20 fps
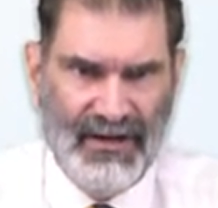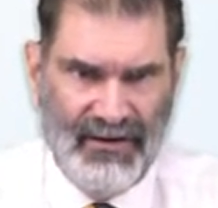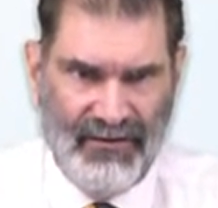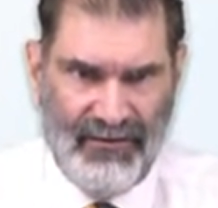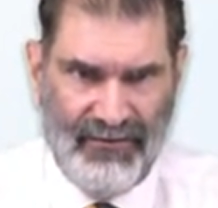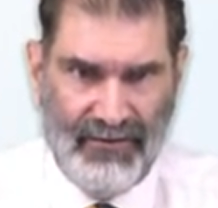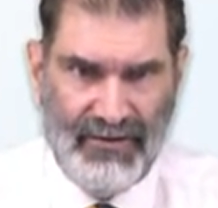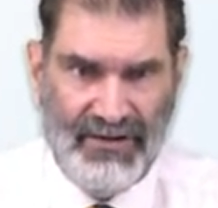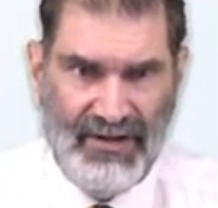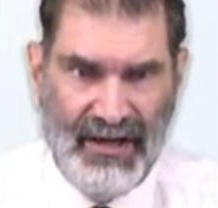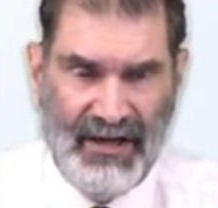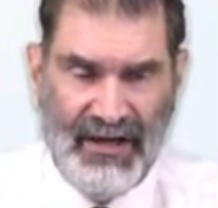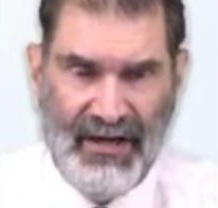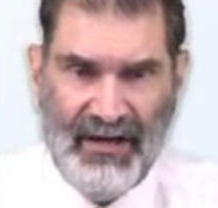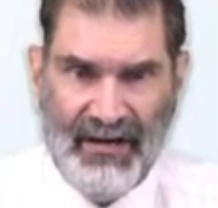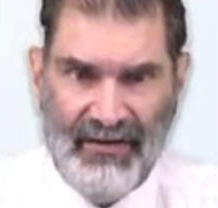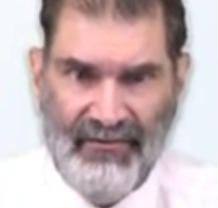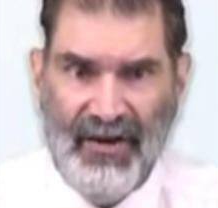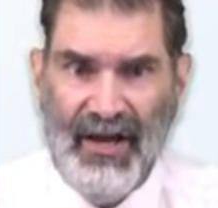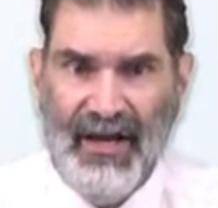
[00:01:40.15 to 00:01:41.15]
for taking
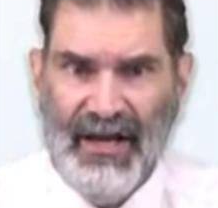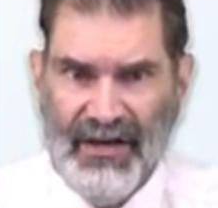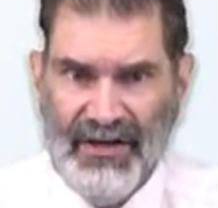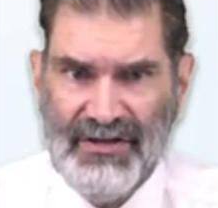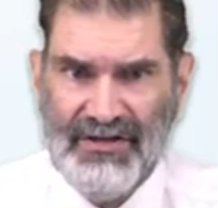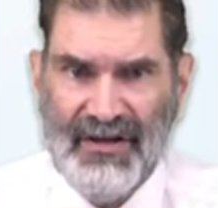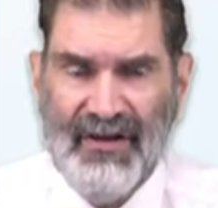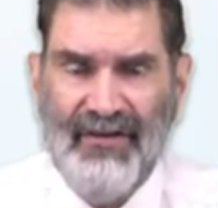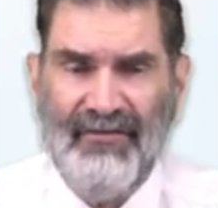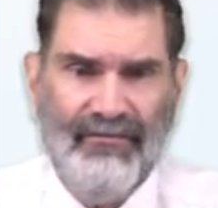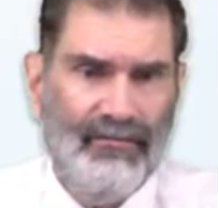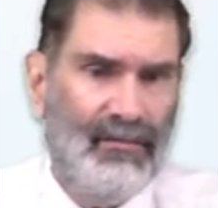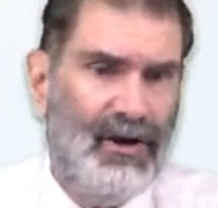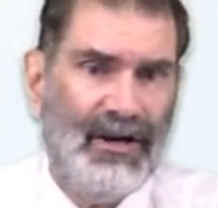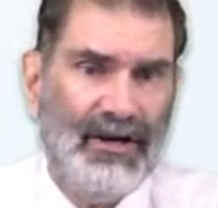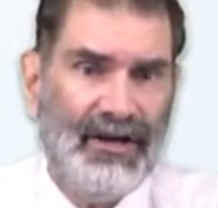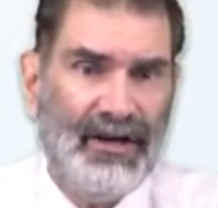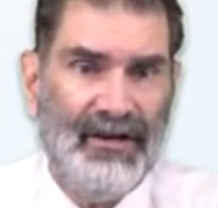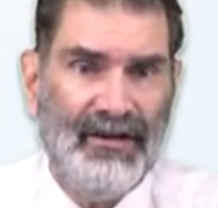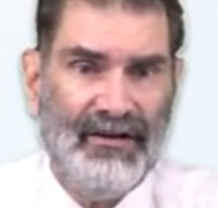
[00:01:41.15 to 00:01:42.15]
advantage of
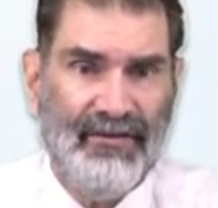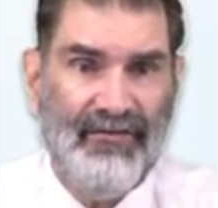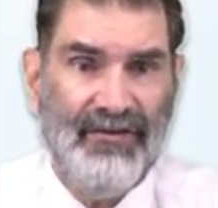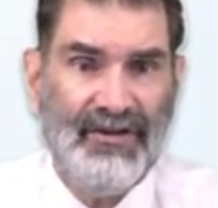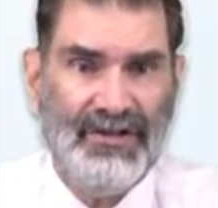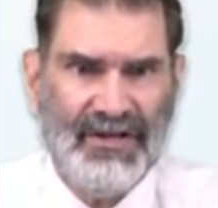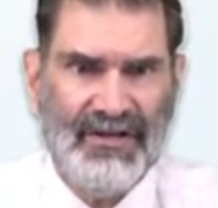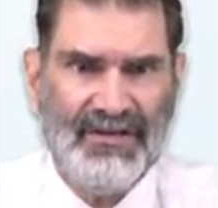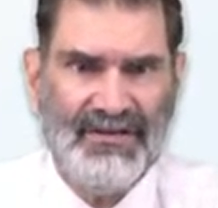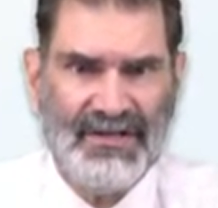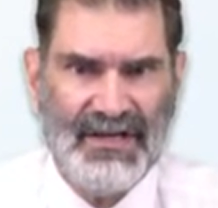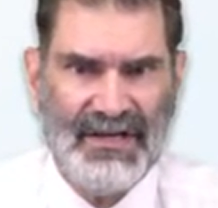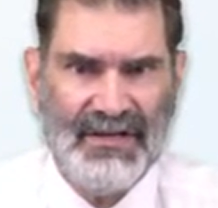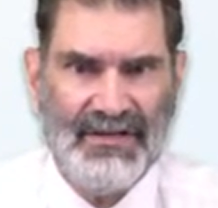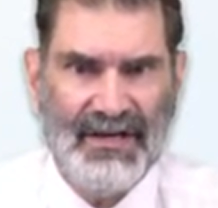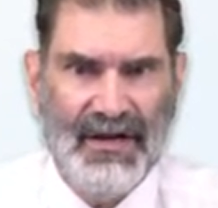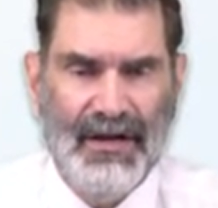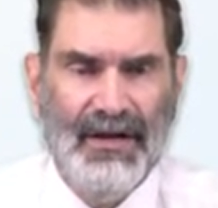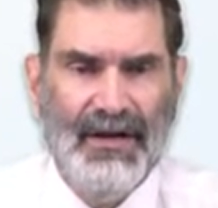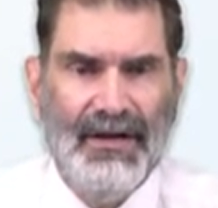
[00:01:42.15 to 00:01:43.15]
market inefficiencies.
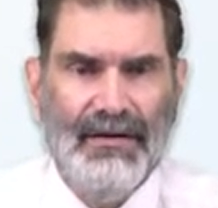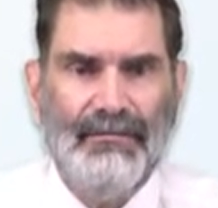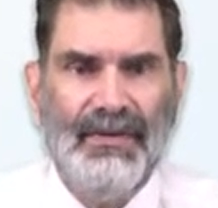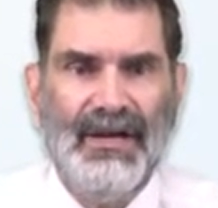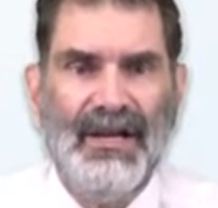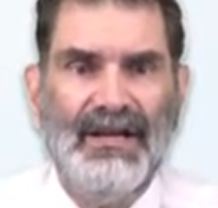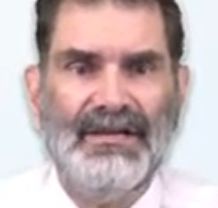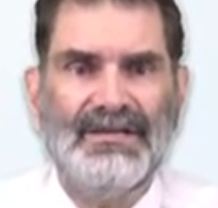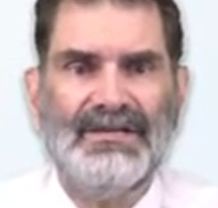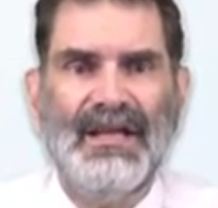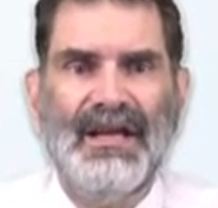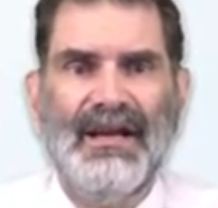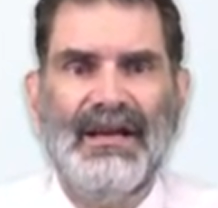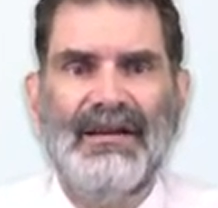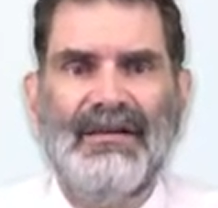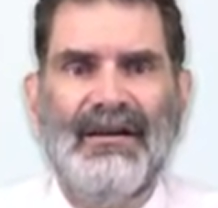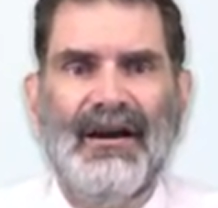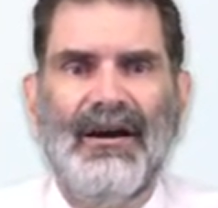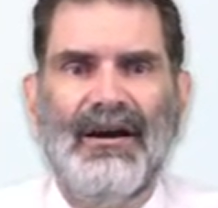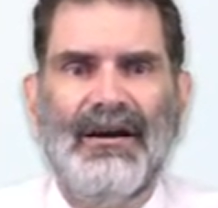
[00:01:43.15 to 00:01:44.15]
But as they
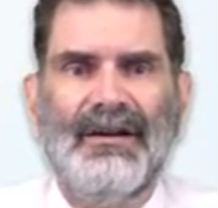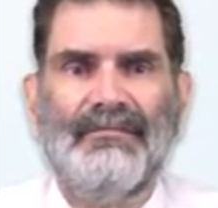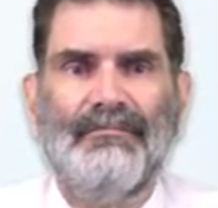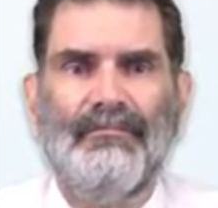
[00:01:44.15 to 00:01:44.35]
got